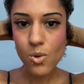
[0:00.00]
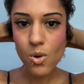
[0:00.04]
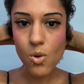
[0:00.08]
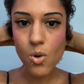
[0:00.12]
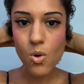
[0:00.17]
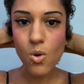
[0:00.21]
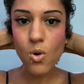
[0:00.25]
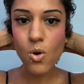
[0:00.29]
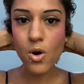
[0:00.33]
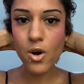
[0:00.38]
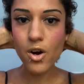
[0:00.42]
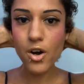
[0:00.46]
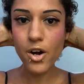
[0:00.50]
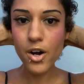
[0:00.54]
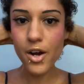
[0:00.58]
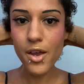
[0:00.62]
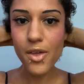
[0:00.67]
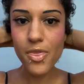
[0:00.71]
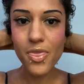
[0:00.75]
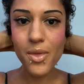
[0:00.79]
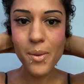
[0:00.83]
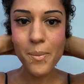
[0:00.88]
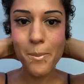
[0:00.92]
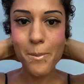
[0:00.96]
or
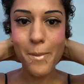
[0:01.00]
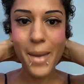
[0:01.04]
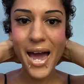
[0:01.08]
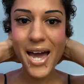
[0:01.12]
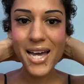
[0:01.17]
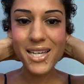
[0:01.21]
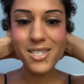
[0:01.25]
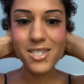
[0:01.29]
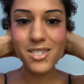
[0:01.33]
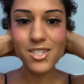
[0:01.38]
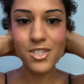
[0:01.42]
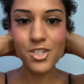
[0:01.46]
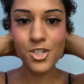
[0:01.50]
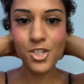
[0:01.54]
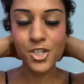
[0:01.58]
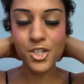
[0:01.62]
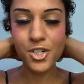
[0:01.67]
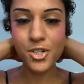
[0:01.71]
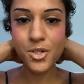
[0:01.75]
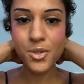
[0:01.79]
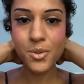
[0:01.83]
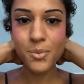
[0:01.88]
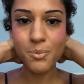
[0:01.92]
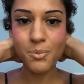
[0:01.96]
the
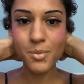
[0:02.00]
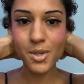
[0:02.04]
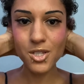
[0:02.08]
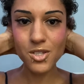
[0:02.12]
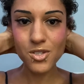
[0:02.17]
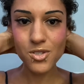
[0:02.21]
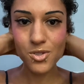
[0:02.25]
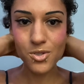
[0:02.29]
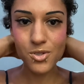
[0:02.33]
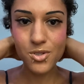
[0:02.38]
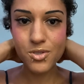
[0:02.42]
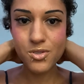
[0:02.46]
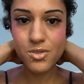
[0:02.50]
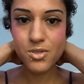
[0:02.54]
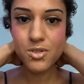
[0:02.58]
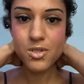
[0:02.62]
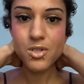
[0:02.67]
masseter muscle